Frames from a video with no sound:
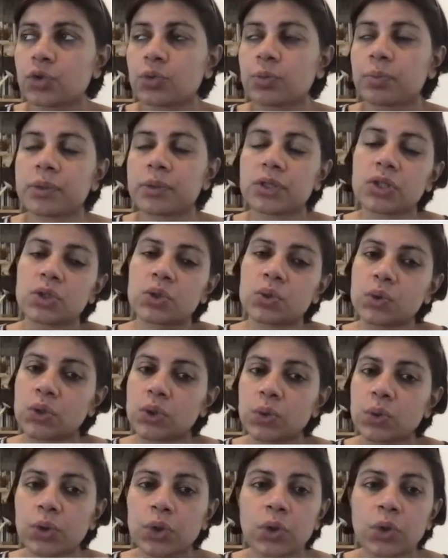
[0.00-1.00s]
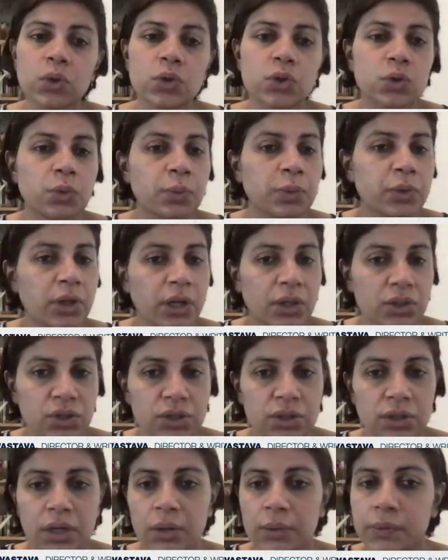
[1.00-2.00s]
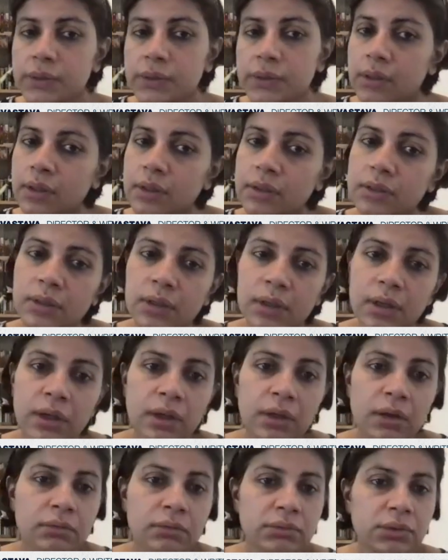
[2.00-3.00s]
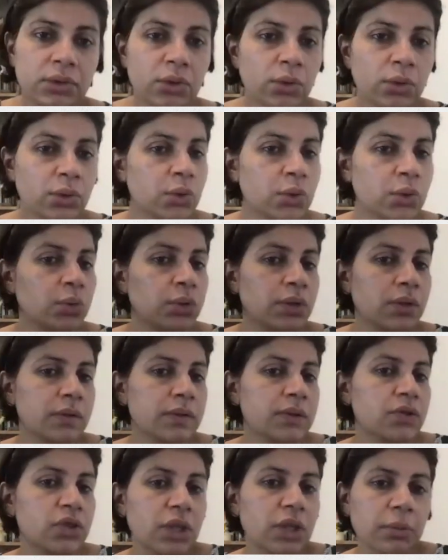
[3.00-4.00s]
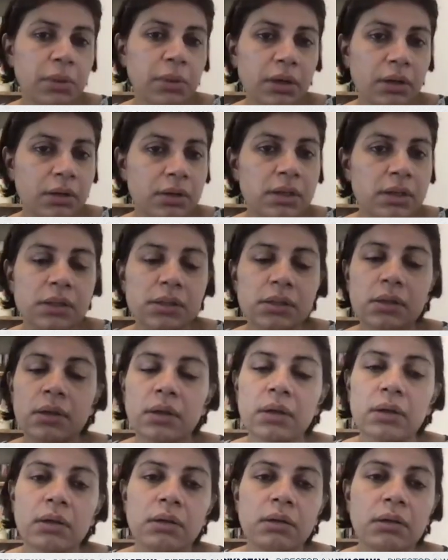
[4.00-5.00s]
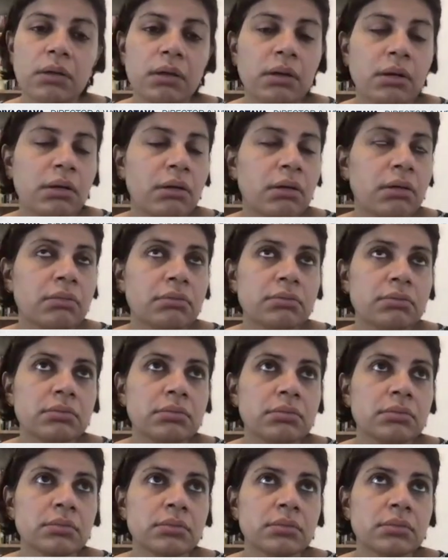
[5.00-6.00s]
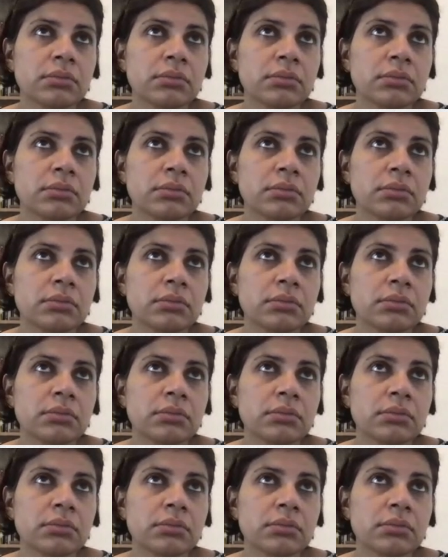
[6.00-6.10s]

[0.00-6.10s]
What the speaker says: You pitch it to studios, to production houses, you know, to the streamers, and